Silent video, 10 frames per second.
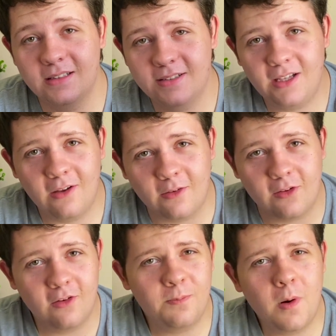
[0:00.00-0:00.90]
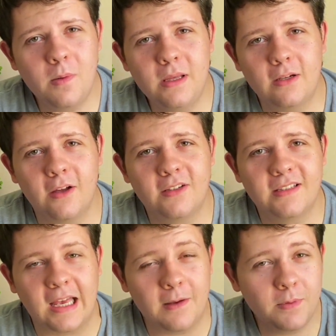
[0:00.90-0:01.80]
So, you've probably noticed
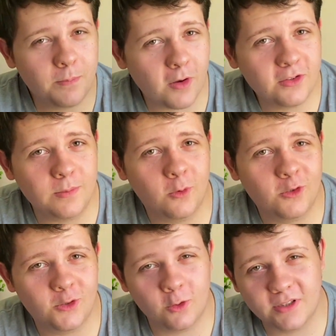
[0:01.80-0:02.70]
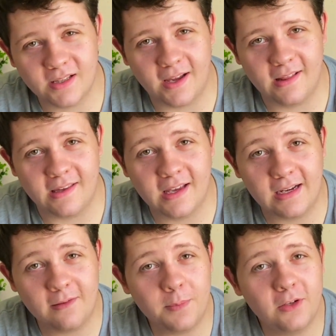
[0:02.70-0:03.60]
I've been posting more shorts lately, and
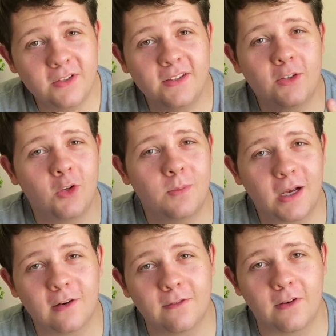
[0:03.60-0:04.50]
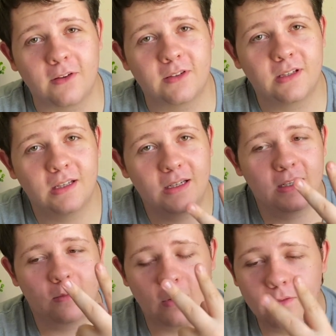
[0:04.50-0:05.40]
I've been using two microphones.
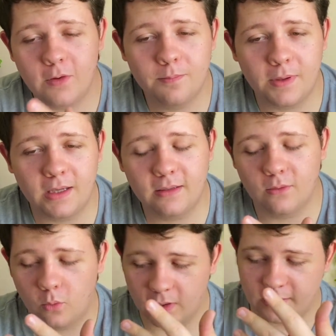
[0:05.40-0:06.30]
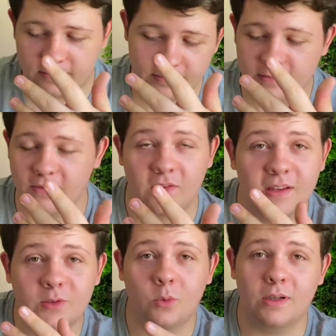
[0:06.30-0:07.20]
One of them being, well,
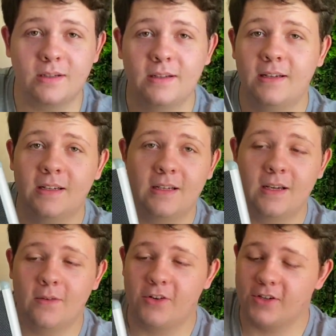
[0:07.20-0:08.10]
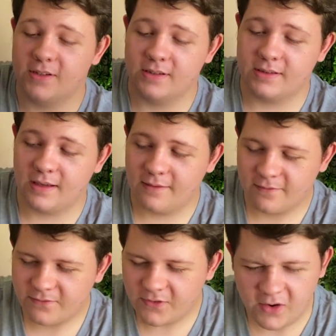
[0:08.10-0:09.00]
this one, which is a
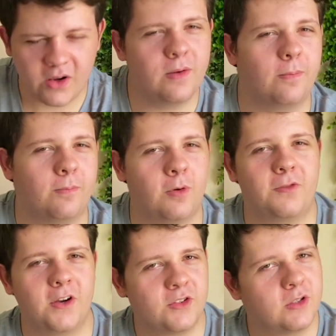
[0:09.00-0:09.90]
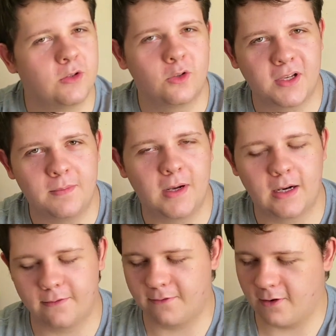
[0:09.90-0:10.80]
very professional looking
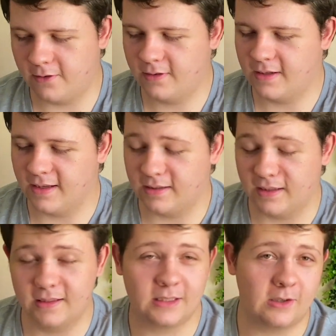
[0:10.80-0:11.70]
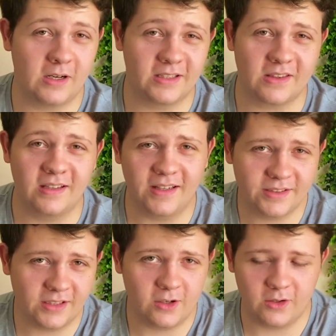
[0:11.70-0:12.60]
microphone. It is known as the
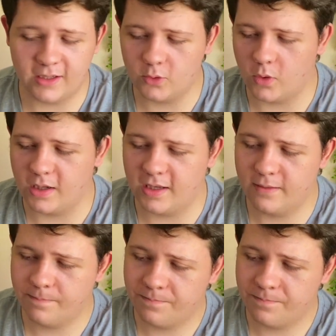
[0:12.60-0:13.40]
Dixon UD20,